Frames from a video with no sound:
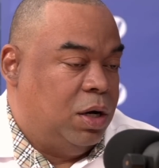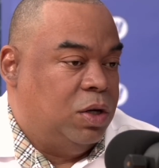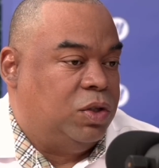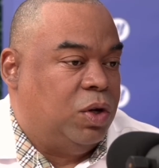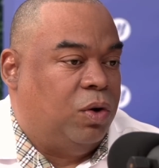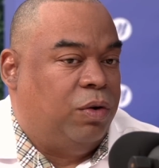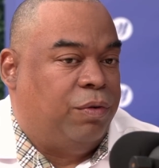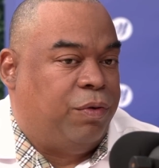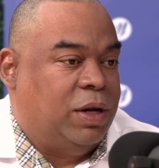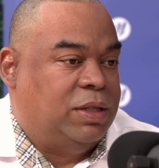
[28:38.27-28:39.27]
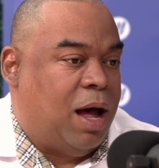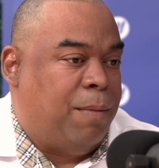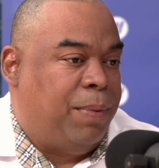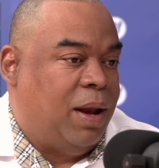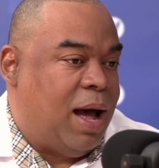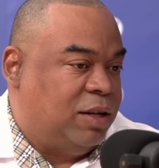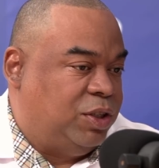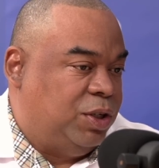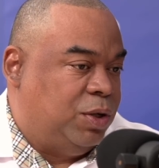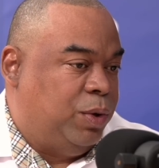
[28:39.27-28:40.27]
So, for example, last
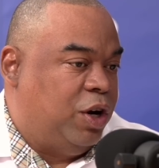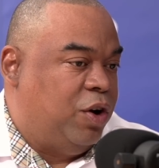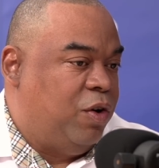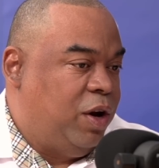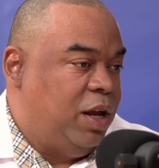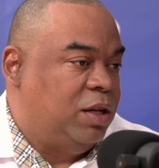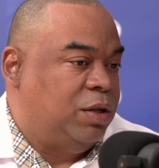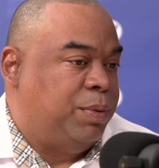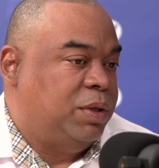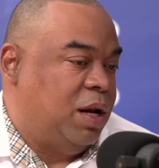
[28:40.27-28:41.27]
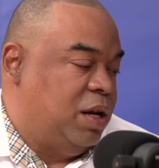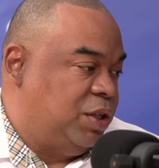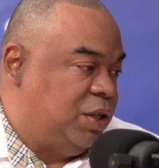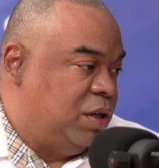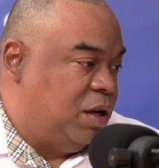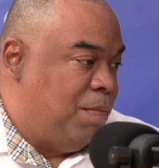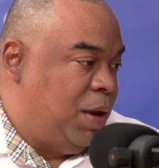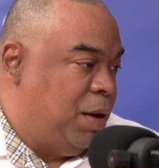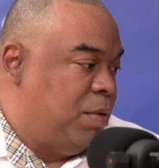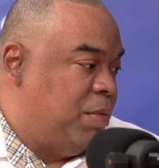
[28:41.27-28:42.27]
year we agreed to put an additional
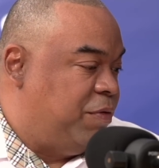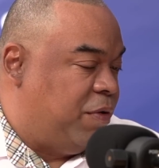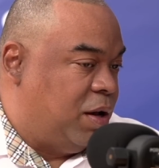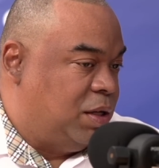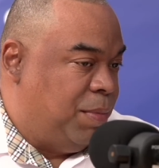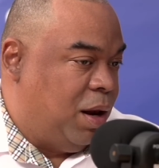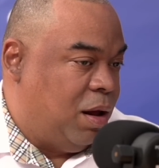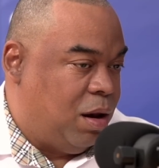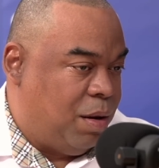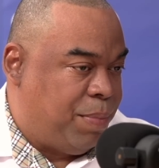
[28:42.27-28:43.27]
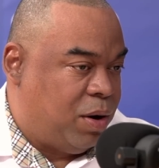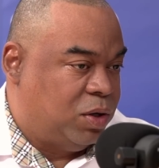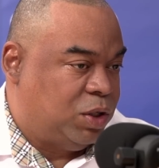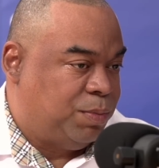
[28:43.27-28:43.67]
minimum of 40 million on the purse,